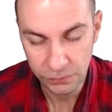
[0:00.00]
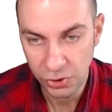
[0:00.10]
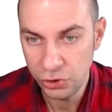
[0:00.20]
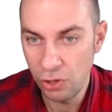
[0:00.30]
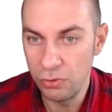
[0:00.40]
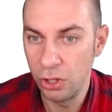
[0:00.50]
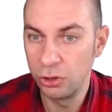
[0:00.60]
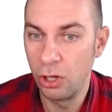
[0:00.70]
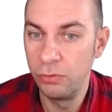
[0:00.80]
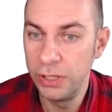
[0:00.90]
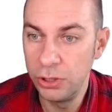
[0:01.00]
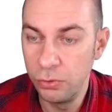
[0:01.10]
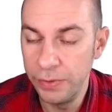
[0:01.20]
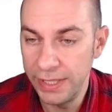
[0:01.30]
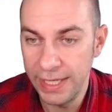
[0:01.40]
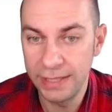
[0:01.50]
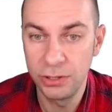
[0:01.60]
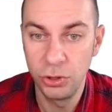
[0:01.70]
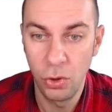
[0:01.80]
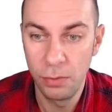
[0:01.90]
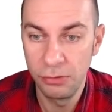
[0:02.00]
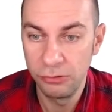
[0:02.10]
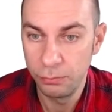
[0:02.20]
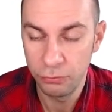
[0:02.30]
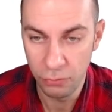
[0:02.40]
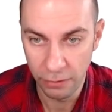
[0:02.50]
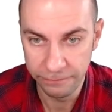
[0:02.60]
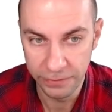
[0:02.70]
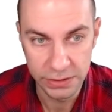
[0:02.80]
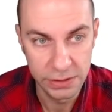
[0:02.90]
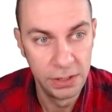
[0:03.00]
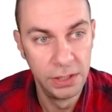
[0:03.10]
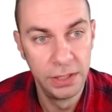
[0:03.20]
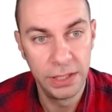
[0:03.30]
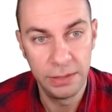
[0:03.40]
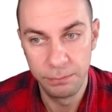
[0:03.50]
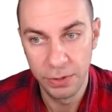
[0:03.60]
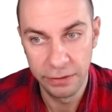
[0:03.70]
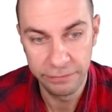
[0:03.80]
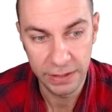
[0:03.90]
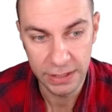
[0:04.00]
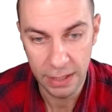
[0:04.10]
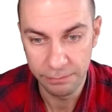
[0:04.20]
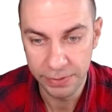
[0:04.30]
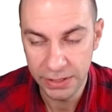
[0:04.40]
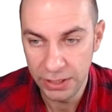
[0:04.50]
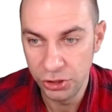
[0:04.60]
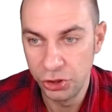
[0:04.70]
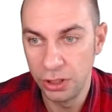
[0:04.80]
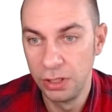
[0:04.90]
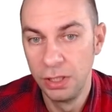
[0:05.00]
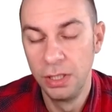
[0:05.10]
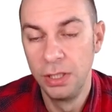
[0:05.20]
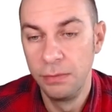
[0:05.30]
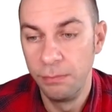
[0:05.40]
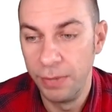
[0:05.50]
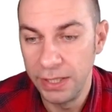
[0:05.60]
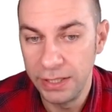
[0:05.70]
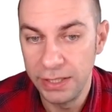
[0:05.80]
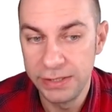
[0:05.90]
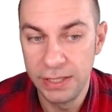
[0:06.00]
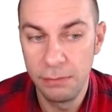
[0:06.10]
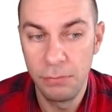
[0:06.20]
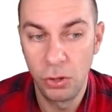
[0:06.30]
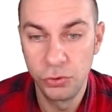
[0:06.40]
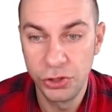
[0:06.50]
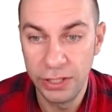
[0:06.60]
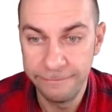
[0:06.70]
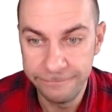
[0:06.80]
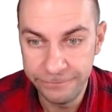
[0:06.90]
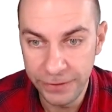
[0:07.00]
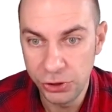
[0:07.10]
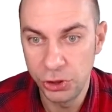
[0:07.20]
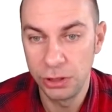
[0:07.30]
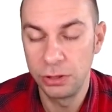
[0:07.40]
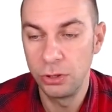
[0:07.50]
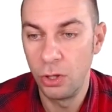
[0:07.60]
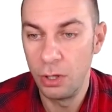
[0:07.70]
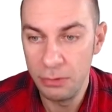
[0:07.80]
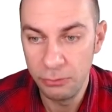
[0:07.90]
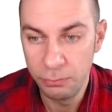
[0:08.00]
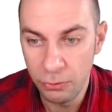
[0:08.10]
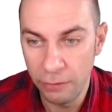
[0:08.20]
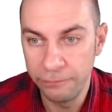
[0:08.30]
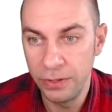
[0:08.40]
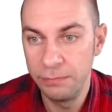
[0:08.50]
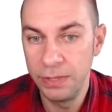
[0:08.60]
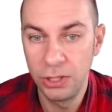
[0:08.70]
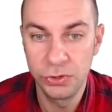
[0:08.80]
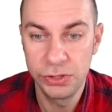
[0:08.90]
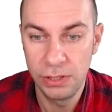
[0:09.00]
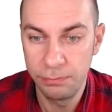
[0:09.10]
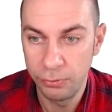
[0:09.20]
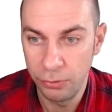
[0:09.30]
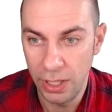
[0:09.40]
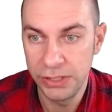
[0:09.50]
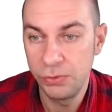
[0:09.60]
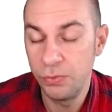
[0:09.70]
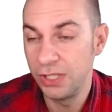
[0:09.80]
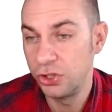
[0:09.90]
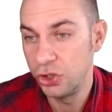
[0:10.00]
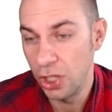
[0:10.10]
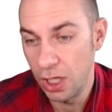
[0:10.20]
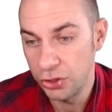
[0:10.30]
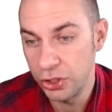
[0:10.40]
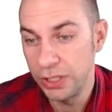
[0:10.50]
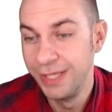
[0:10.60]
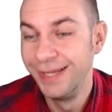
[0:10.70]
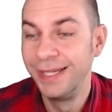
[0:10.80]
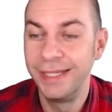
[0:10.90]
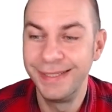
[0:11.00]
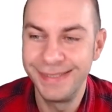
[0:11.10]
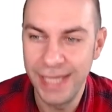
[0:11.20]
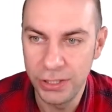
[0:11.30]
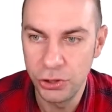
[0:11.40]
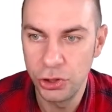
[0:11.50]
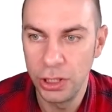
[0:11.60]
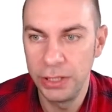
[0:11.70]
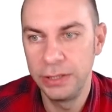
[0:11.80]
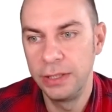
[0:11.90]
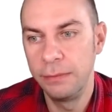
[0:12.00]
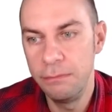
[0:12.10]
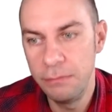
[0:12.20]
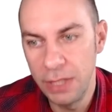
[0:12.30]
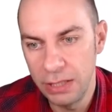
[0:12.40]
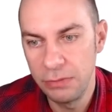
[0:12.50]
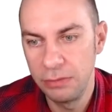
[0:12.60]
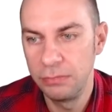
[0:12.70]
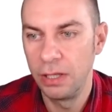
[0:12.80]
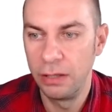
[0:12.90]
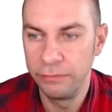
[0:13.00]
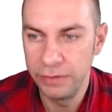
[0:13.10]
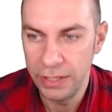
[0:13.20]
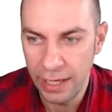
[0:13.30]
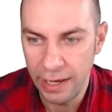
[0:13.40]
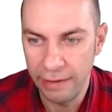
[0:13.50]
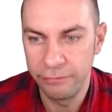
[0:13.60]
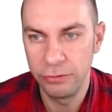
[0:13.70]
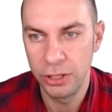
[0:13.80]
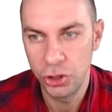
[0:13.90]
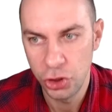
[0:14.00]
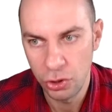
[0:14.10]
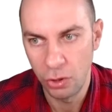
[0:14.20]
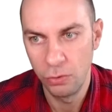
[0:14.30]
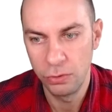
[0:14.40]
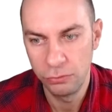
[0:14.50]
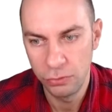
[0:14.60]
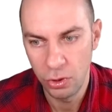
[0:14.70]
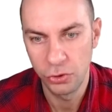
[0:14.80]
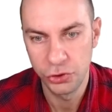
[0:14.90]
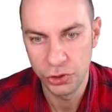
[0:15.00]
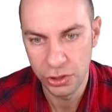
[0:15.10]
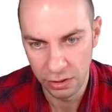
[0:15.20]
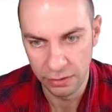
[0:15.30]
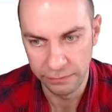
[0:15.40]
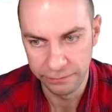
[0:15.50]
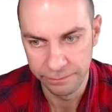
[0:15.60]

So not only do we get normal profit in perfect competition, but it is the most efficient normal profit because the price we are charging is actually the minimum of the average total cost curve.